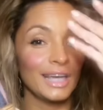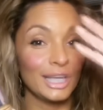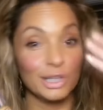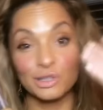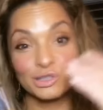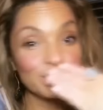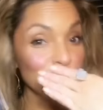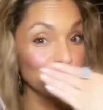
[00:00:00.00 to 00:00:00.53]
It
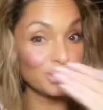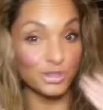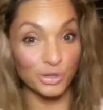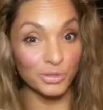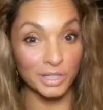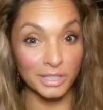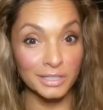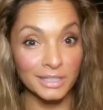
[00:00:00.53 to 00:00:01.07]
looked
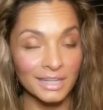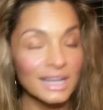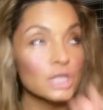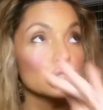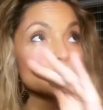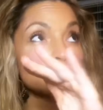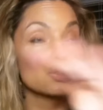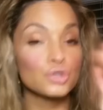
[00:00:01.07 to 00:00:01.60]
so good,
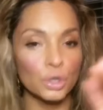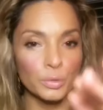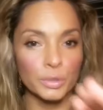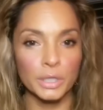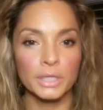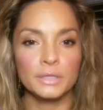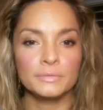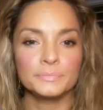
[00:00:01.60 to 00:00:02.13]
so
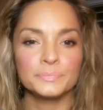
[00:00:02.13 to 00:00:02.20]
good.